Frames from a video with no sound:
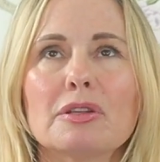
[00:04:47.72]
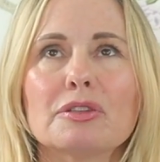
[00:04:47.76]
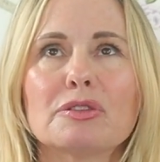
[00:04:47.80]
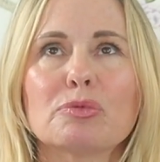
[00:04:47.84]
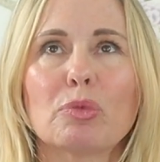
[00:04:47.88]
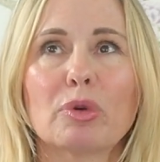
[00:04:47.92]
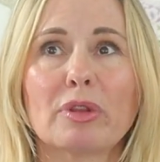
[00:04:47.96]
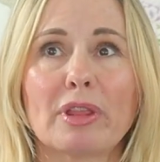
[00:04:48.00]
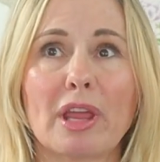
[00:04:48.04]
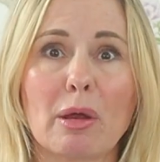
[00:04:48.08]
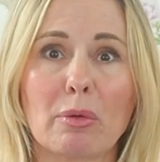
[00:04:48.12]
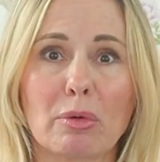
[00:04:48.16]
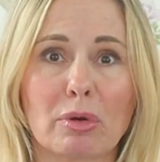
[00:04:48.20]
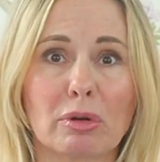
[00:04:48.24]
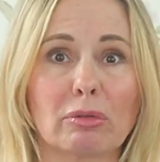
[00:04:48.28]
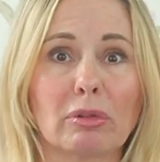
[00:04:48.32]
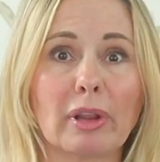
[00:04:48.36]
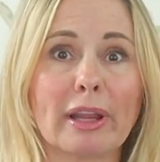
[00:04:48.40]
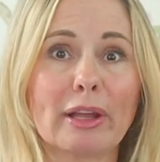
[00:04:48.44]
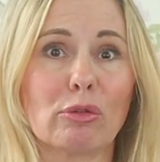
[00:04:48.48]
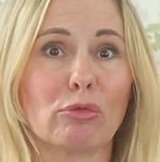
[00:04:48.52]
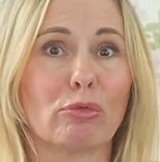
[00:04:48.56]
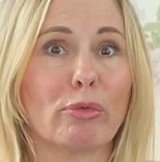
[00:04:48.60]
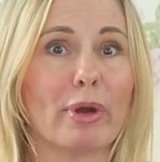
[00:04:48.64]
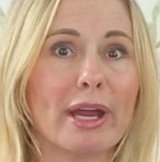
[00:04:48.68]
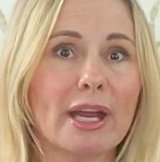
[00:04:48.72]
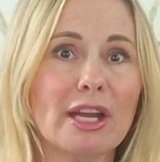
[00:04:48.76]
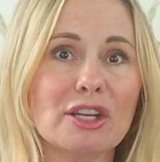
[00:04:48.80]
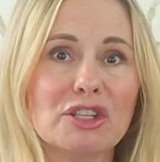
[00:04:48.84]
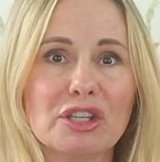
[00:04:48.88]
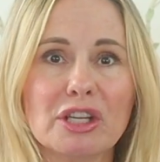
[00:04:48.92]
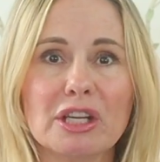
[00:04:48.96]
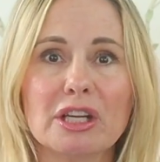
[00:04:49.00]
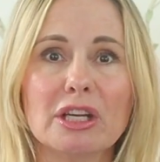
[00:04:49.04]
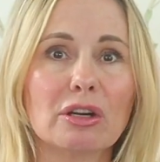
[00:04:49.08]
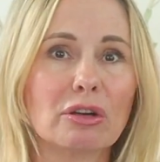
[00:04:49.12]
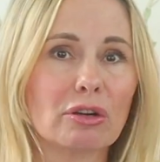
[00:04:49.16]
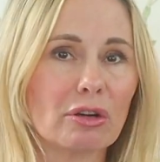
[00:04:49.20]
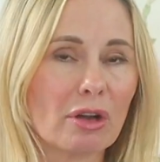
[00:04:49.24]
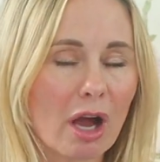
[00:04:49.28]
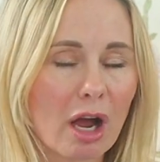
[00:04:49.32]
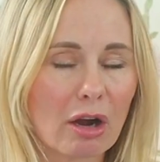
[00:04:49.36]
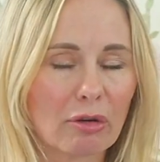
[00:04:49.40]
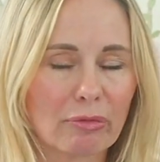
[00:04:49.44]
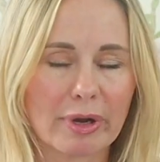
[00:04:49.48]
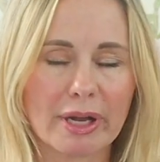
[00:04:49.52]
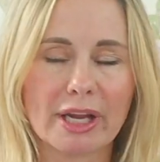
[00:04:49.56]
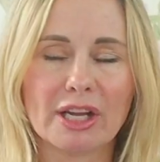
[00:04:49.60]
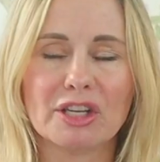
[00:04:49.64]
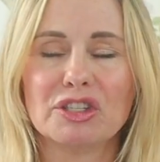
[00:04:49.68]
where they were ragey or
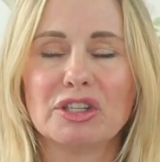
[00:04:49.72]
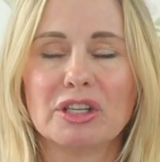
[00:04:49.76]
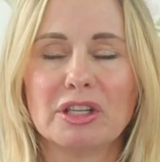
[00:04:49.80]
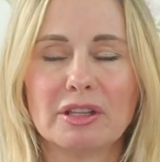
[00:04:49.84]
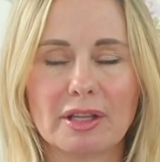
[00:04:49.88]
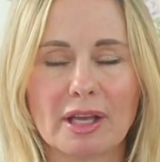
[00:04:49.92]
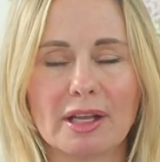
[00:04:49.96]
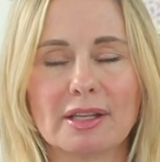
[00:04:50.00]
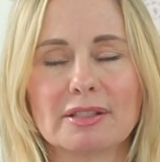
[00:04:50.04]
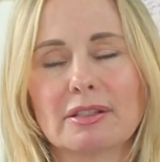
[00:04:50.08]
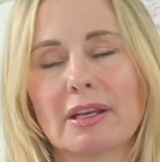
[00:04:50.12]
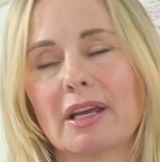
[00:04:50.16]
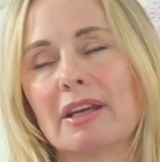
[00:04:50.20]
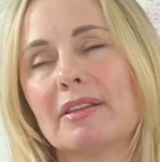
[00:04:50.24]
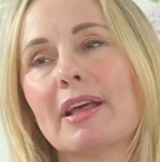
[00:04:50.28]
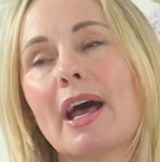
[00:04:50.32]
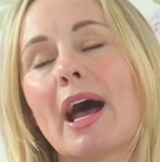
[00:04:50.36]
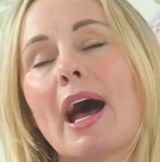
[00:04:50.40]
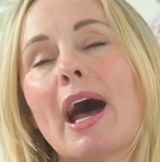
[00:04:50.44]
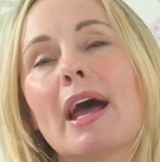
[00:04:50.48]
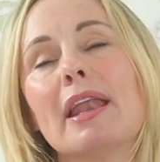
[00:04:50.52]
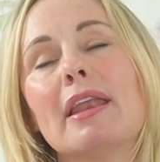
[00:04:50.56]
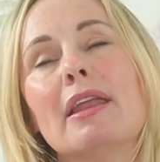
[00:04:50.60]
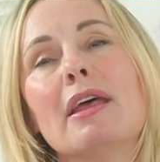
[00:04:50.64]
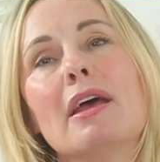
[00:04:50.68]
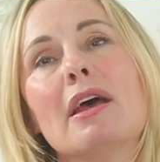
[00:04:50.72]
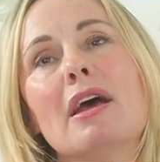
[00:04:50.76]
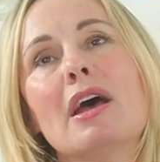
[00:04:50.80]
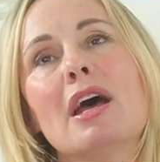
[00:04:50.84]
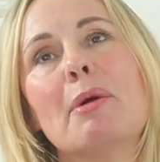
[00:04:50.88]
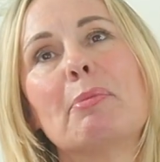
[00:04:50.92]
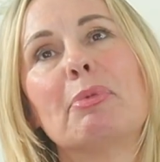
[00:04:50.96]
not ragey, things like that.